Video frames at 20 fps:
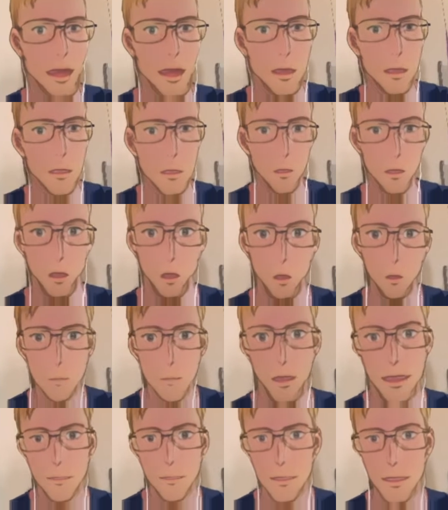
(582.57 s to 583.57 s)
out our home
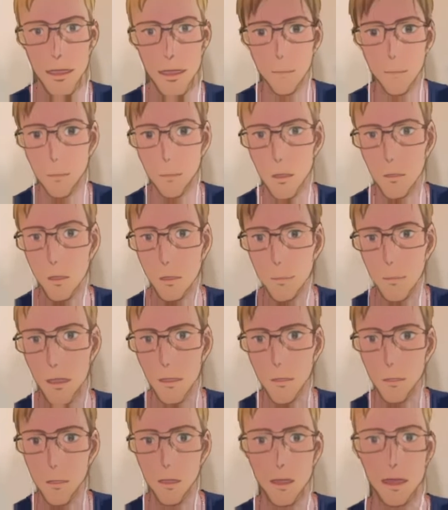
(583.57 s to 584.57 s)
miner again, Bitcoin
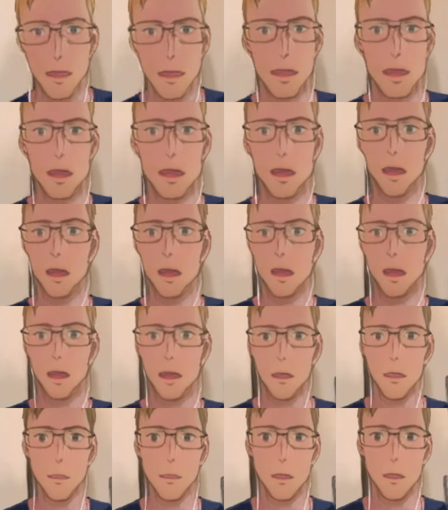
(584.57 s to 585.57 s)
miner.
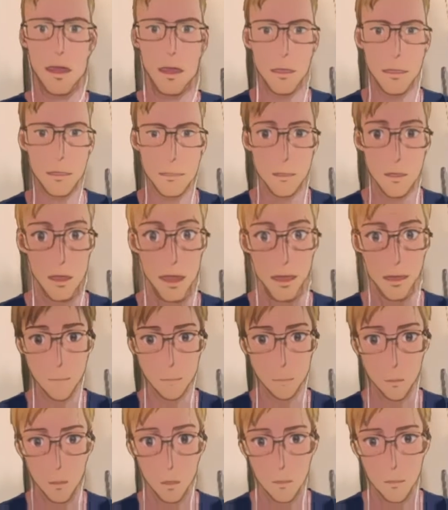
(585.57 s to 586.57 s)
It has
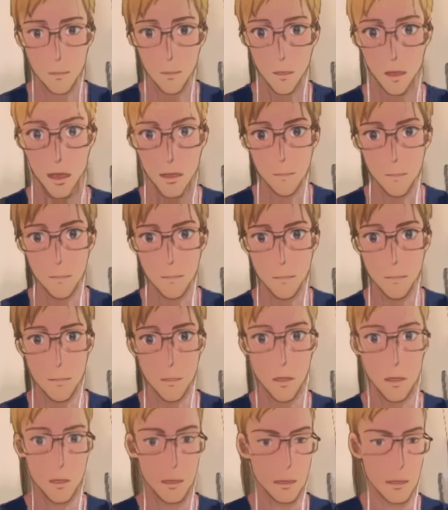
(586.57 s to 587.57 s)
8.5
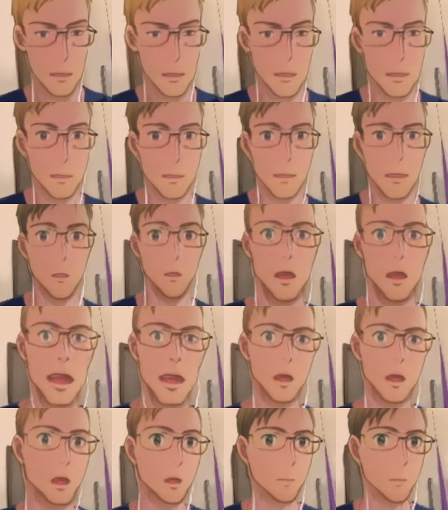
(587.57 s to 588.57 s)

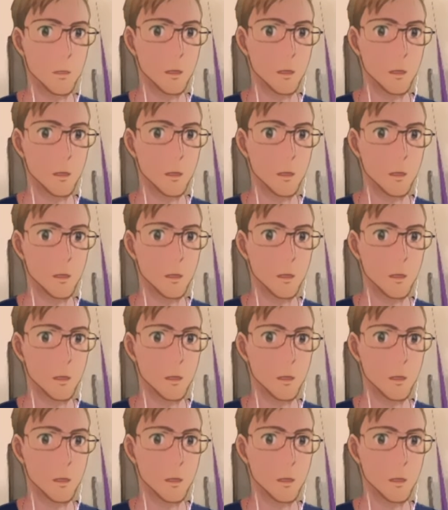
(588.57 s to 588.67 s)
terahashes per